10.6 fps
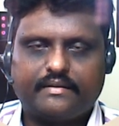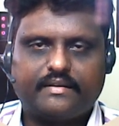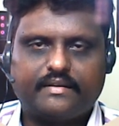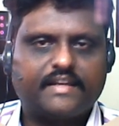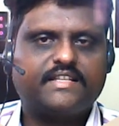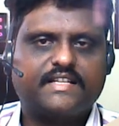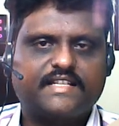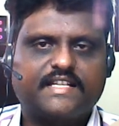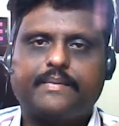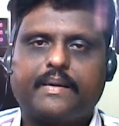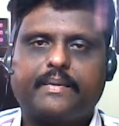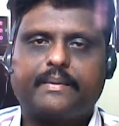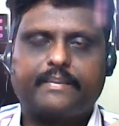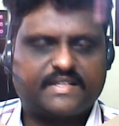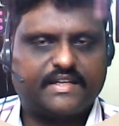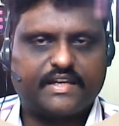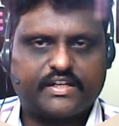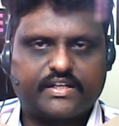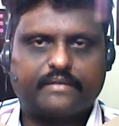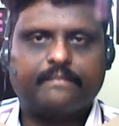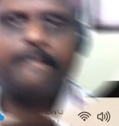that is research paper
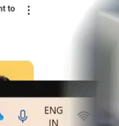presentation.